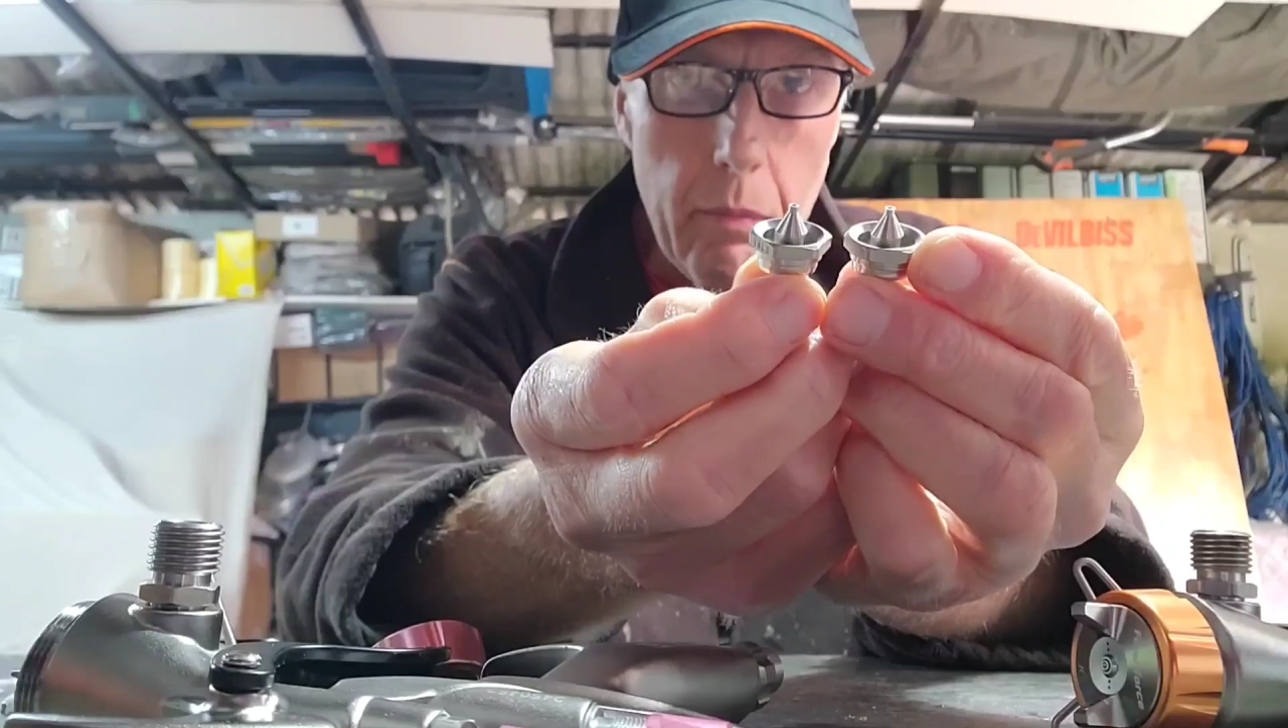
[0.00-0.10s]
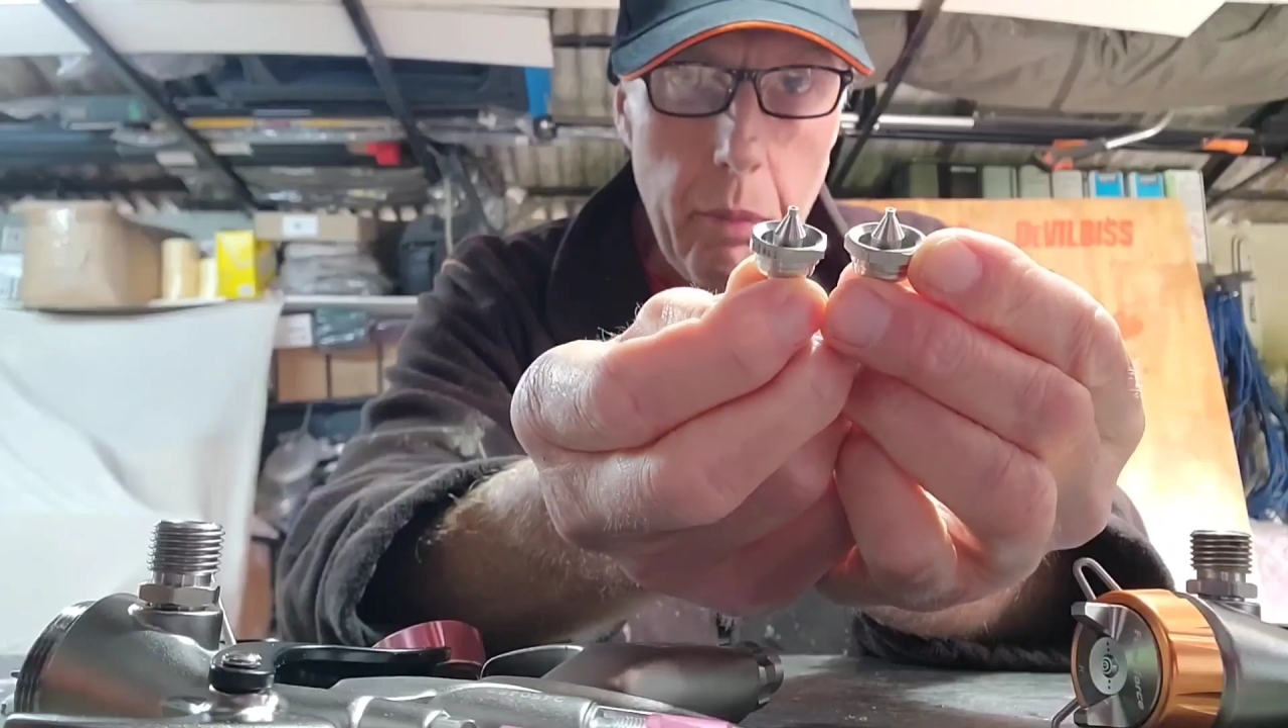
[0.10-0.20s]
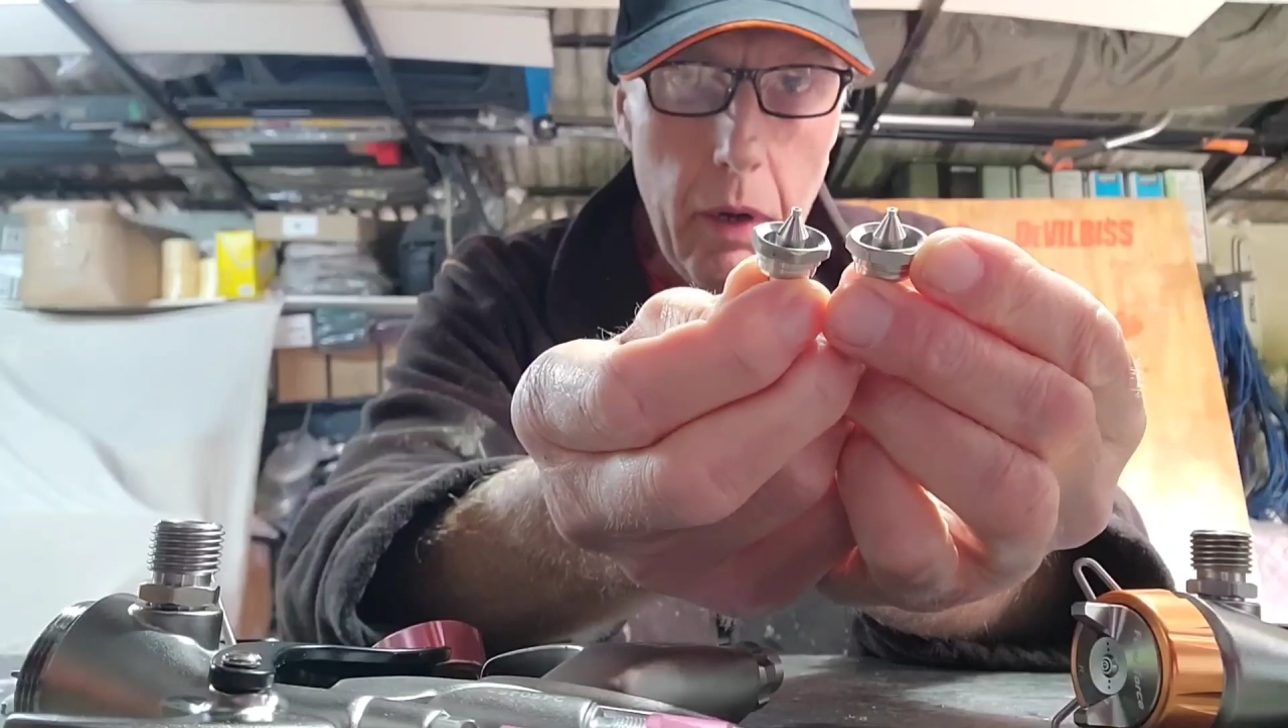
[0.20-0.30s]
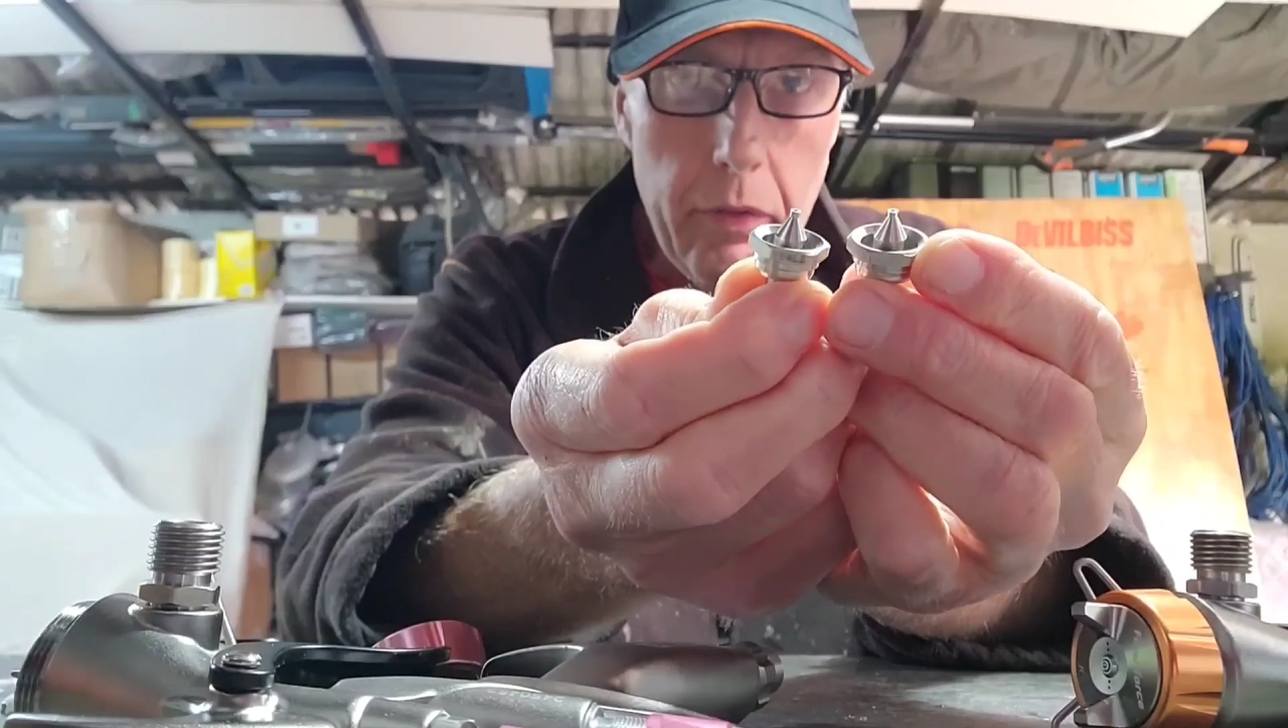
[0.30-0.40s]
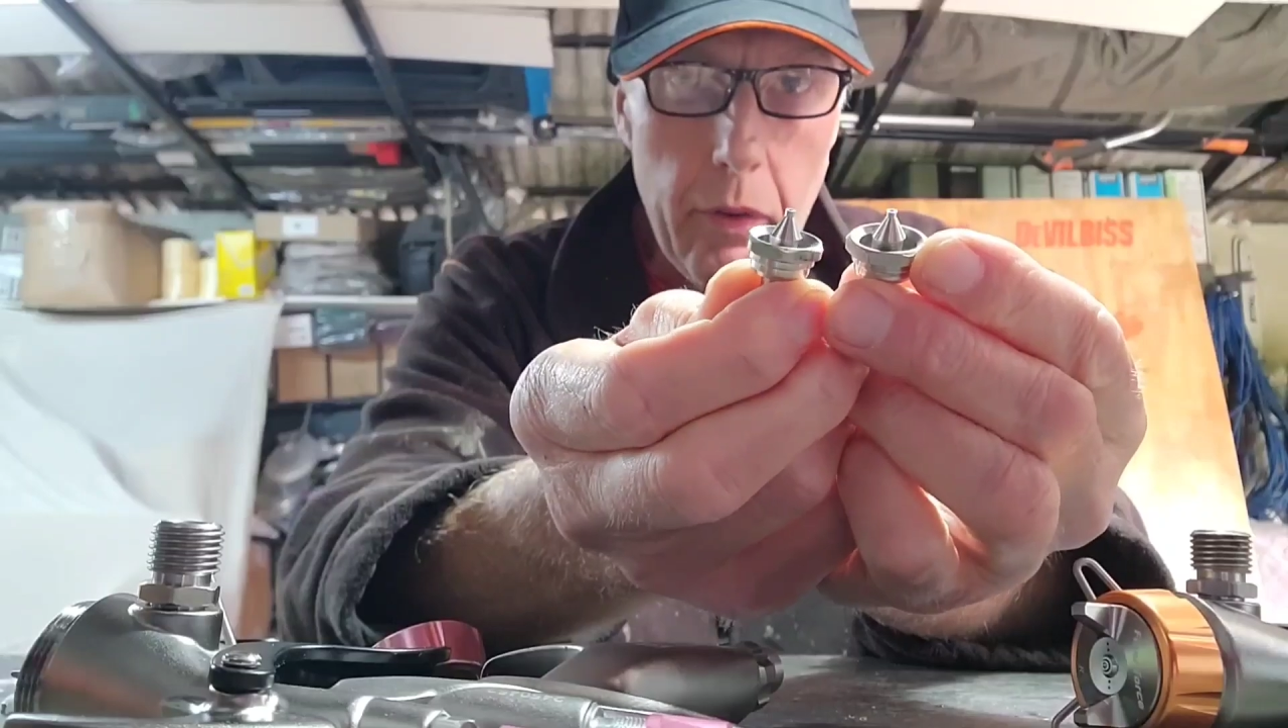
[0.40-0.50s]

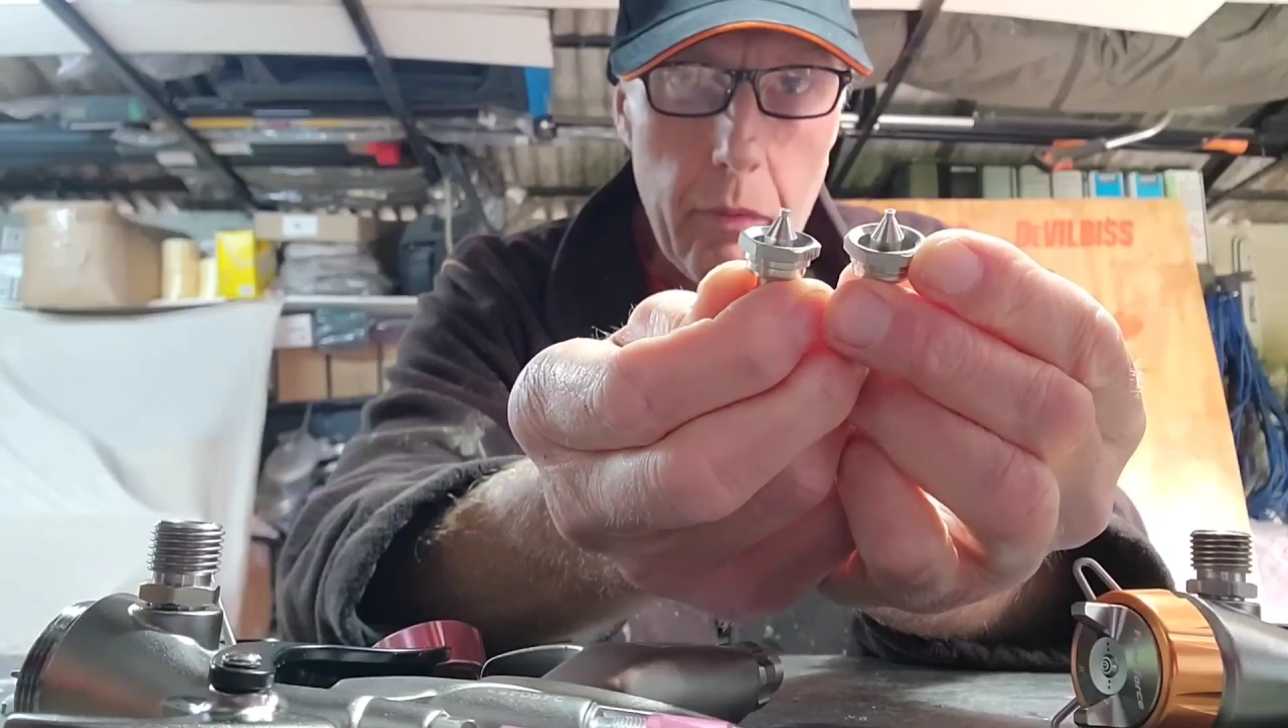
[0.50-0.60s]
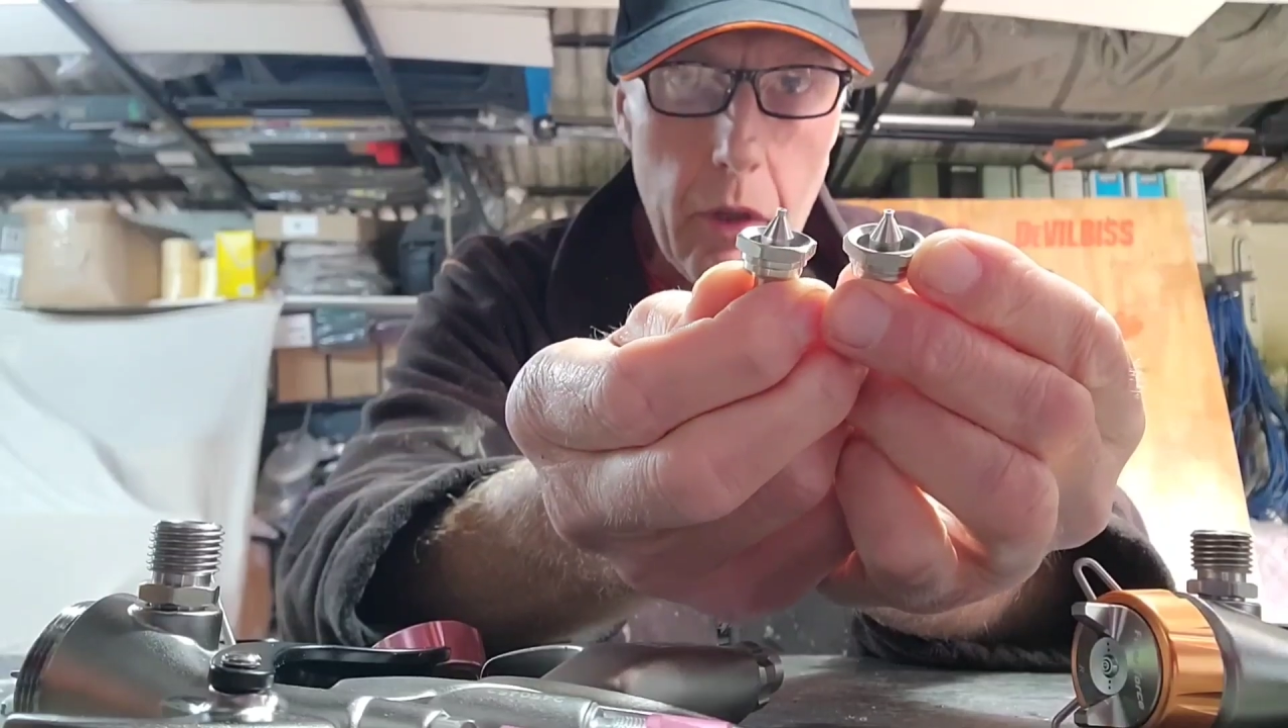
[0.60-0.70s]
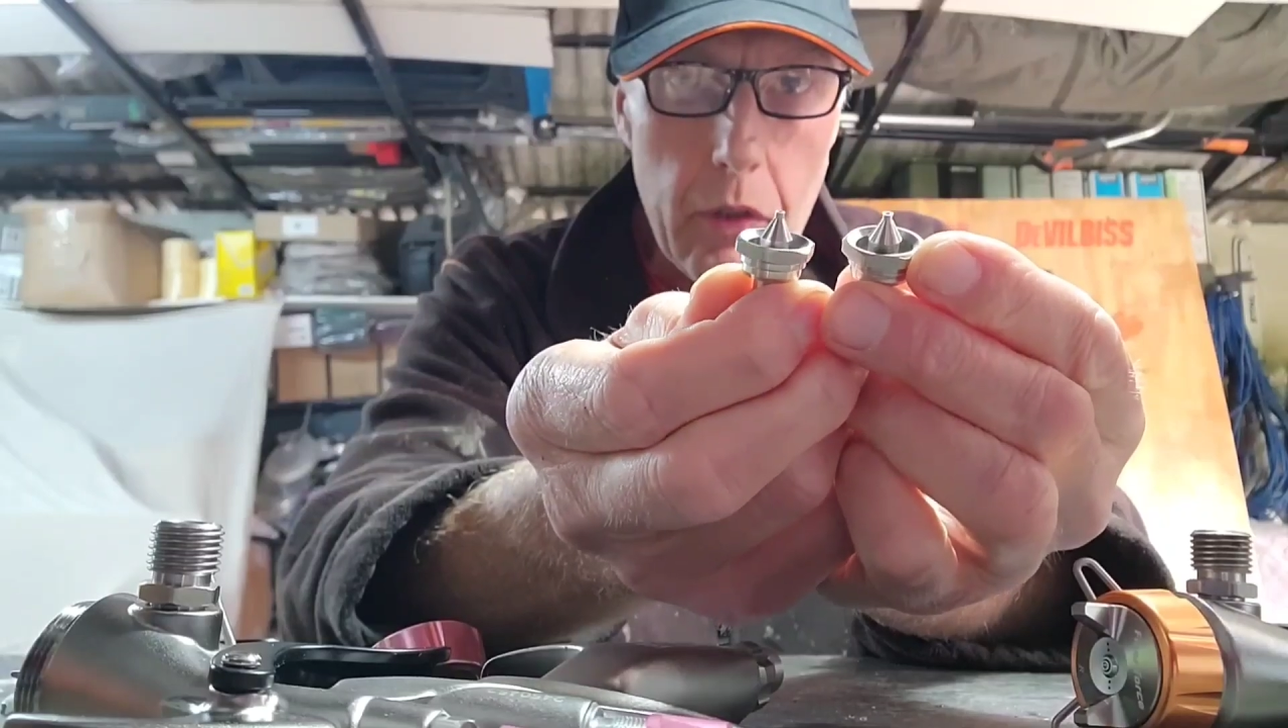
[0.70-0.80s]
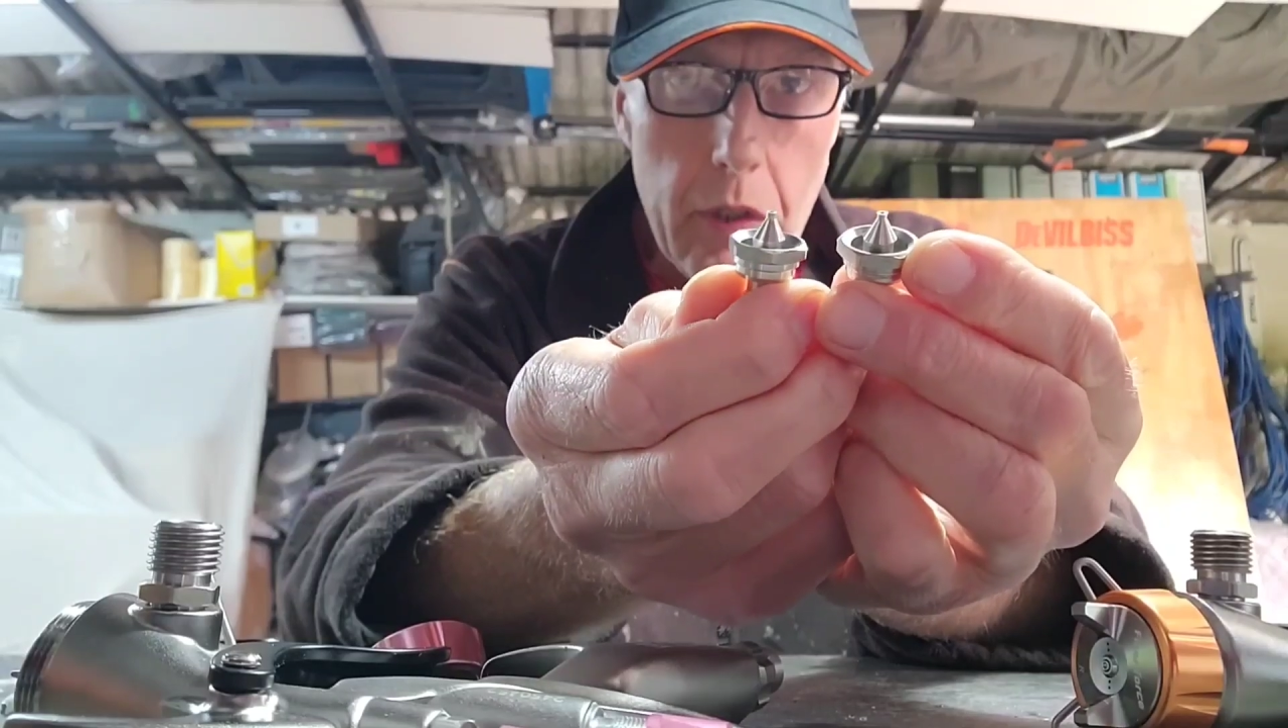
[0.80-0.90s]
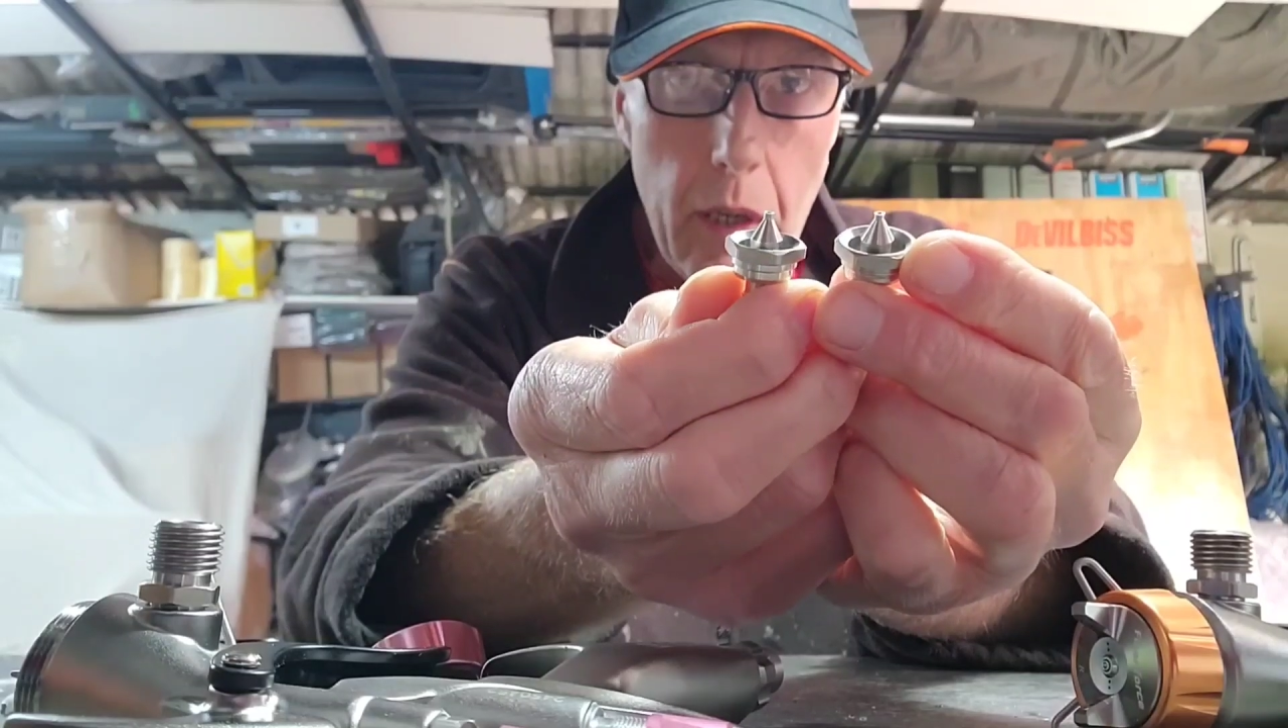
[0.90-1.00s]
Both of them got
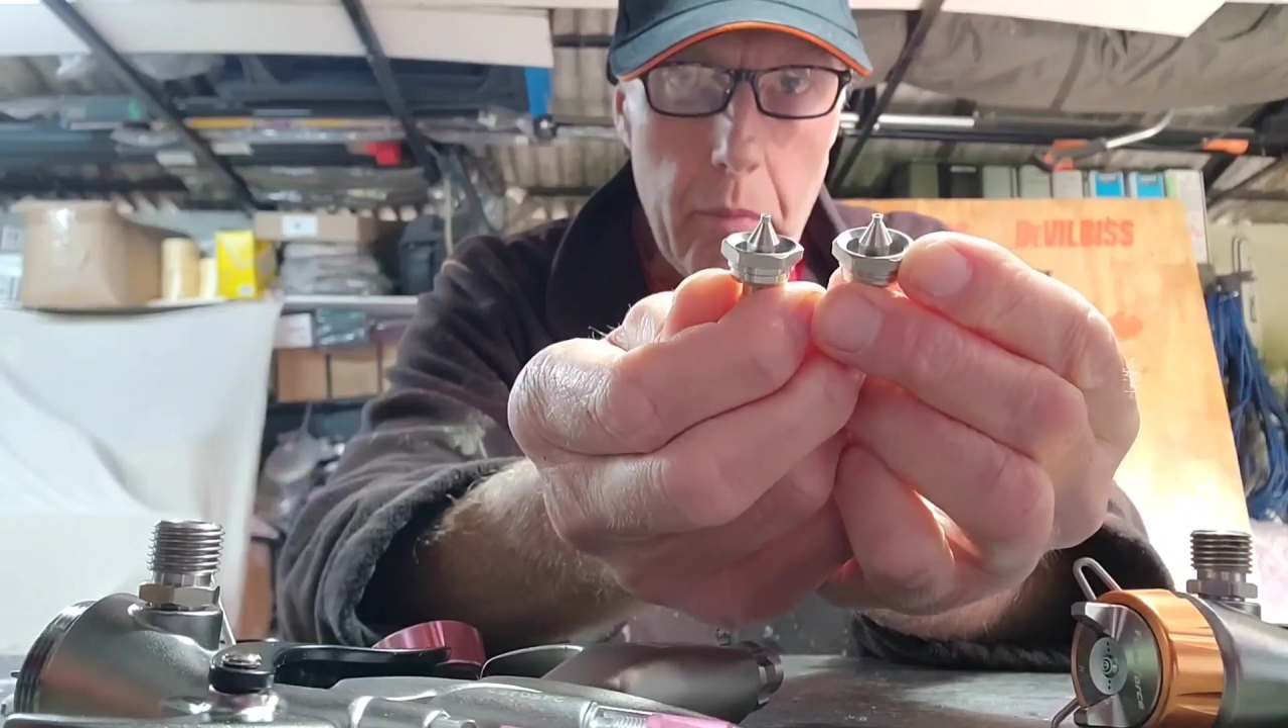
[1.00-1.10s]
the same